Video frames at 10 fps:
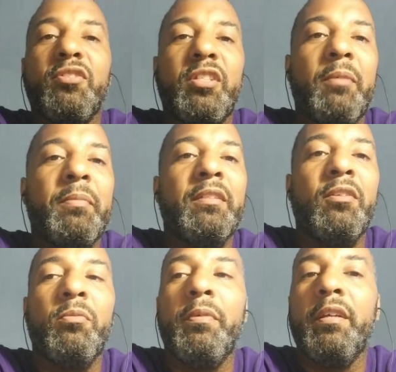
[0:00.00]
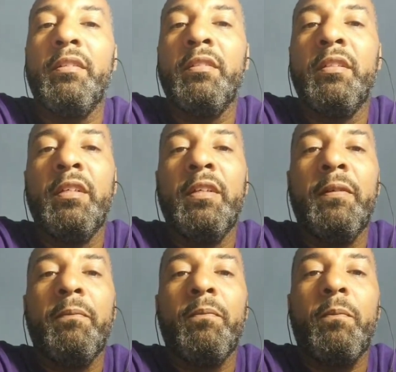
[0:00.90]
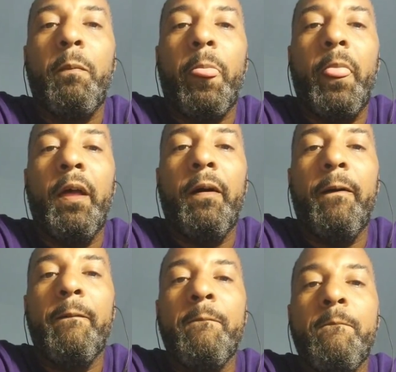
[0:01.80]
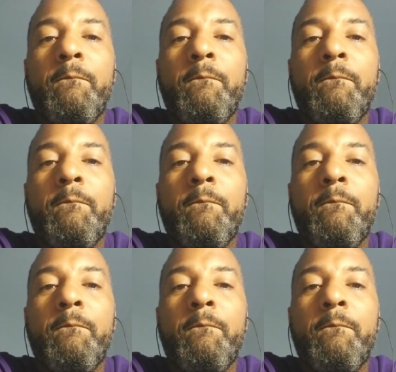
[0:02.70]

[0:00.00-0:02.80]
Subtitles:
scare me a little bit. Um,